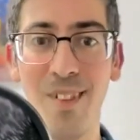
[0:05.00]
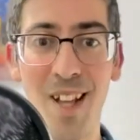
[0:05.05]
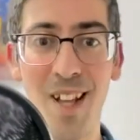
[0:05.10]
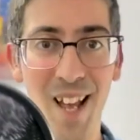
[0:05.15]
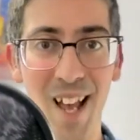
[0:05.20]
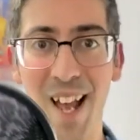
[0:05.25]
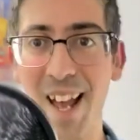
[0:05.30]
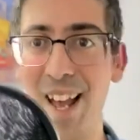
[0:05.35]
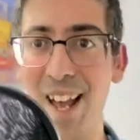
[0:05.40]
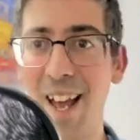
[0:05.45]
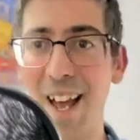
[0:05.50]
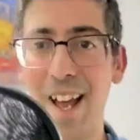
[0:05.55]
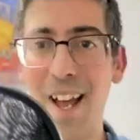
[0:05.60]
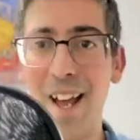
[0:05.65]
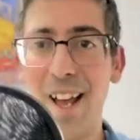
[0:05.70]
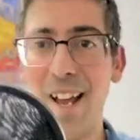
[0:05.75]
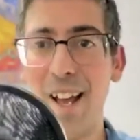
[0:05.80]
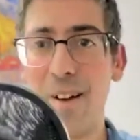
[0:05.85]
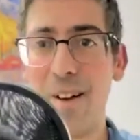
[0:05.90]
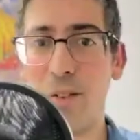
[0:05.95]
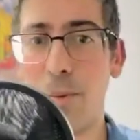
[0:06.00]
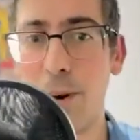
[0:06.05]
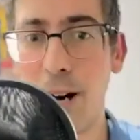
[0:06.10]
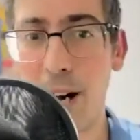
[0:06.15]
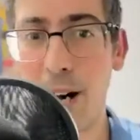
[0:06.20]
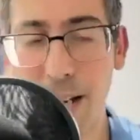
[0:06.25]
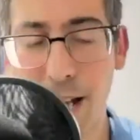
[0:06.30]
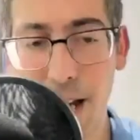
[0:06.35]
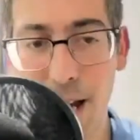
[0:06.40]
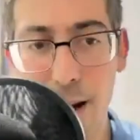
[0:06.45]
Hey
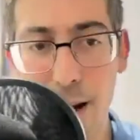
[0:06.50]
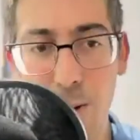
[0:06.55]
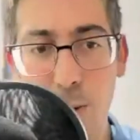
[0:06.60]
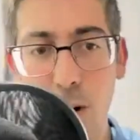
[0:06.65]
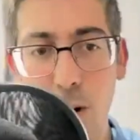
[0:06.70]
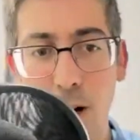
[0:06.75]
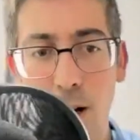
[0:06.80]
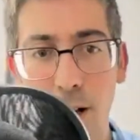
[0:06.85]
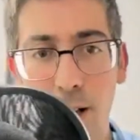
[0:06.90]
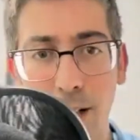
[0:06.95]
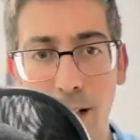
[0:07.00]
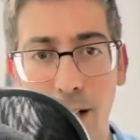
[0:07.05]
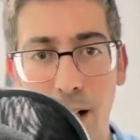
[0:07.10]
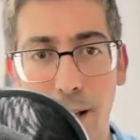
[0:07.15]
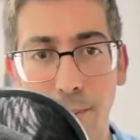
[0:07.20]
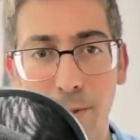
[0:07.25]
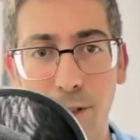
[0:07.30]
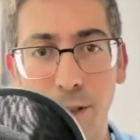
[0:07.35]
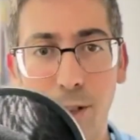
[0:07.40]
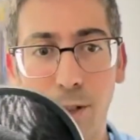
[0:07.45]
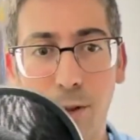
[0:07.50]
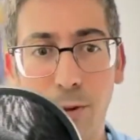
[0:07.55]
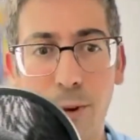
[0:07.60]
everybody, and welcome to